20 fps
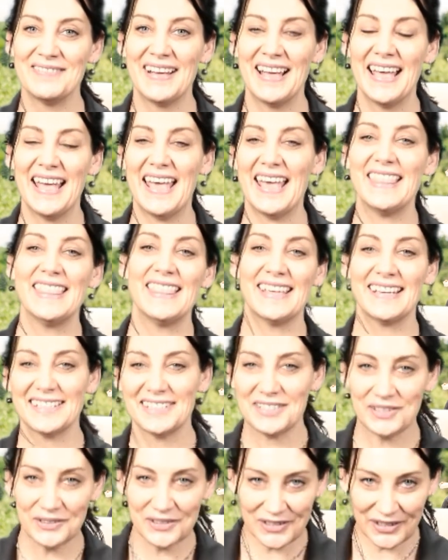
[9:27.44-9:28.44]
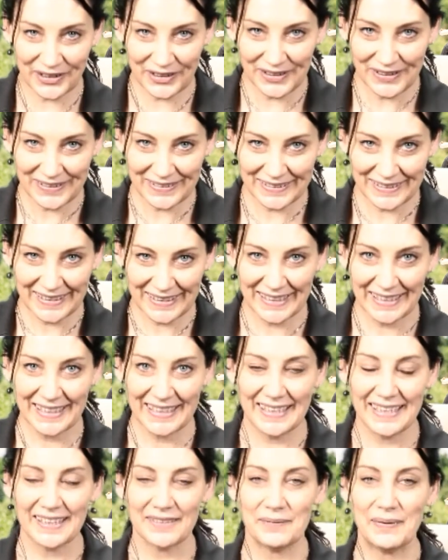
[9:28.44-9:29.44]
And that is still true,
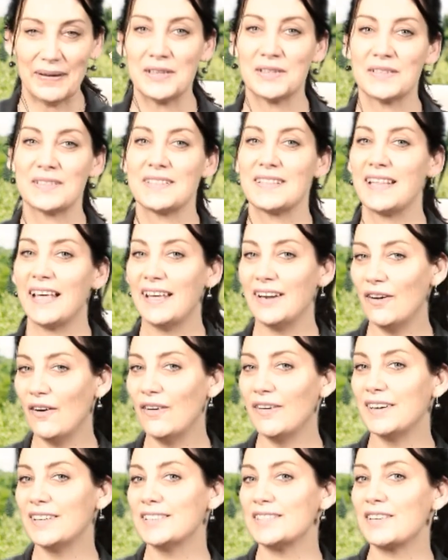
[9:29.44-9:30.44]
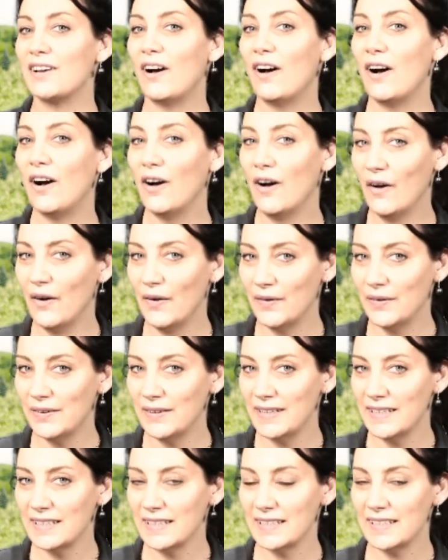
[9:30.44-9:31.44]
because that on its own